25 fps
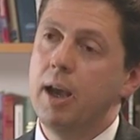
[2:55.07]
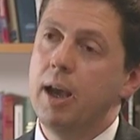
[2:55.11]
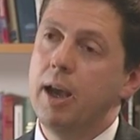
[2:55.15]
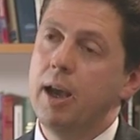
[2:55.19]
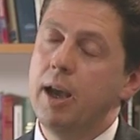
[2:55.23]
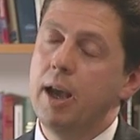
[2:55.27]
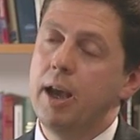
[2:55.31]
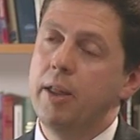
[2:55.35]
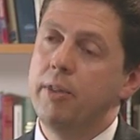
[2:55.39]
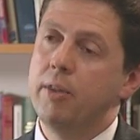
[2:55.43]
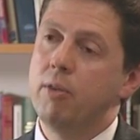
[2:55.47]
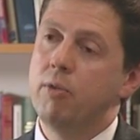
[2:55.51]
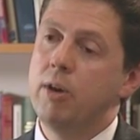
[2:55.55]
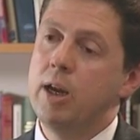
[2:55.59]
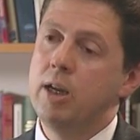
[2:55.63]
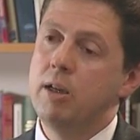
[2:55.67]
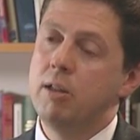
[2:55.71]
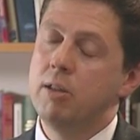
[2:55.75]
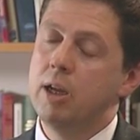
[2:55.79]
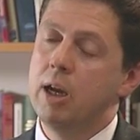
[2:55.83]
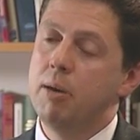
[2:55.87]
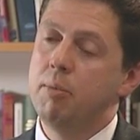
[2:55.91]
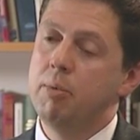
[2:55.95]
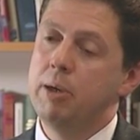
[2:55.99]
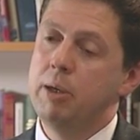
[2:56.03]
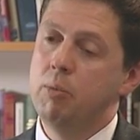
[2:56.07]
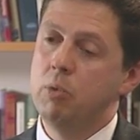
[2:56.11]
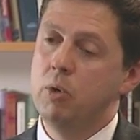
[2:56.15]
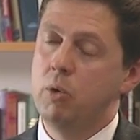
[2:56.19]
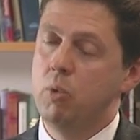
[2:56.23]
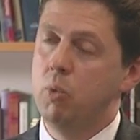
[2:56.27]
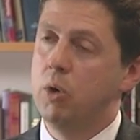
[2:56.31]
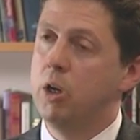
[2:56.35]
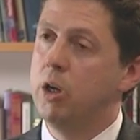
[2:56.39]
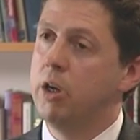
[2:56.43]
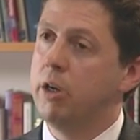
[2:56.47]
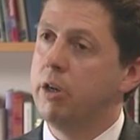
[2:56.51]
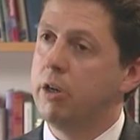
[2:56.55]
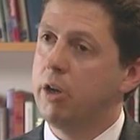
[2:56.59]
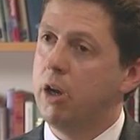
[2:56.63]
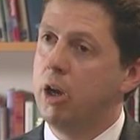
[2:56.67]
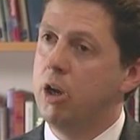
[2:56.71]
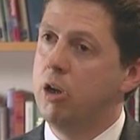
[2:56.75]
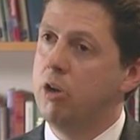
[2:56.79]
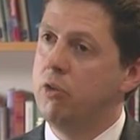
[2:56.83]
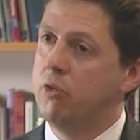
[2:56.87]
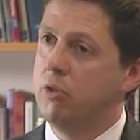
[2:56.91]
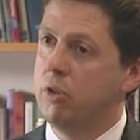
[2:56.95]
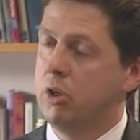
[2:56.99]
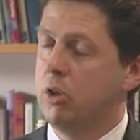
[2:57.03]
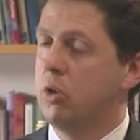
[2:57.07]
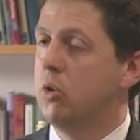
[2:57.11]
And the radiotherapy will work over the